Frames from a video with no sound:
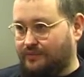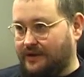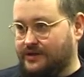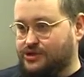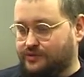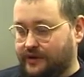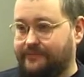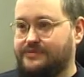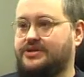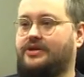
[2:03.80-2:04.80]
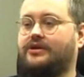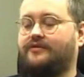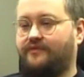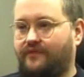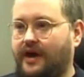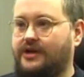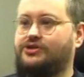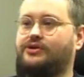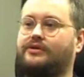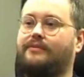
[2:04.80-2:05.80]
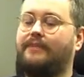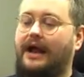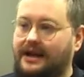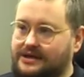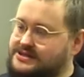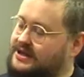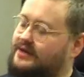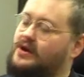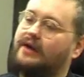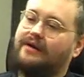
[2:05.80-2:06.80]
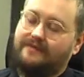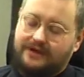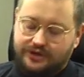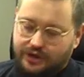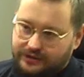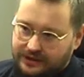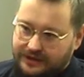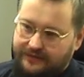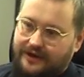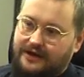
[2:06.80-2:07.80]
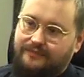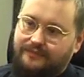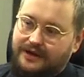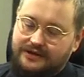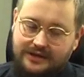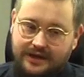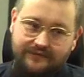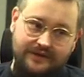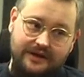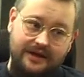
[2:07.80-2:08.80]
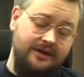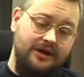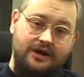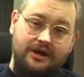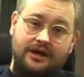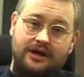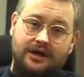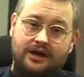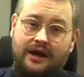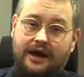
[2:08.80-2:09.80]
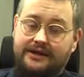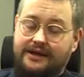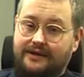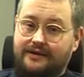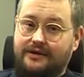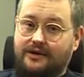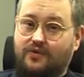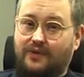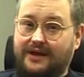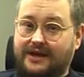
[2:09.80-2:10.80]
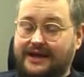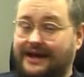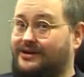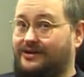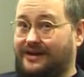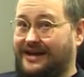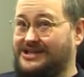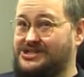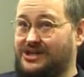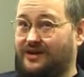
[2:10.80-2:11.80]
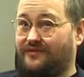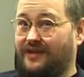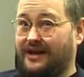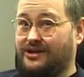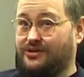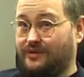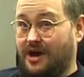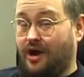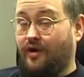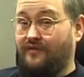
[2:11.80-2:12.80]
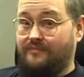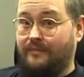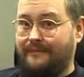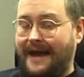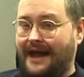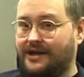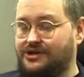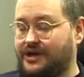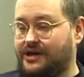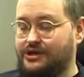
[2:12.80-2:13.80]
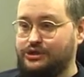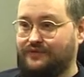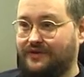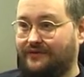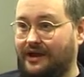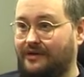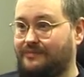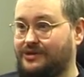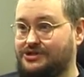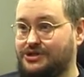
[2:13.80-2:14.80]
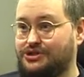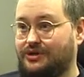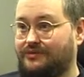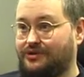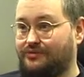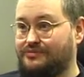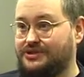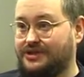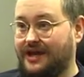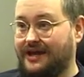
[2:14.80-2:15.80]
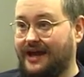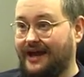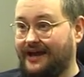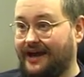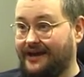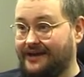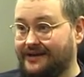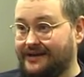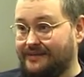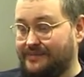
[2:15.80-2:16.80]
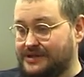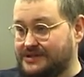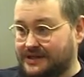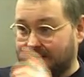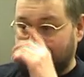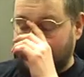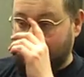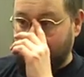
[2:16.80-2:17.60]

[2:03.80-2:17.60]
making scripts and fine-tuning and balancing, have internal development, and I think I did a quick calculation of like 2.5 man-years of development just on Doomsday AI, basically.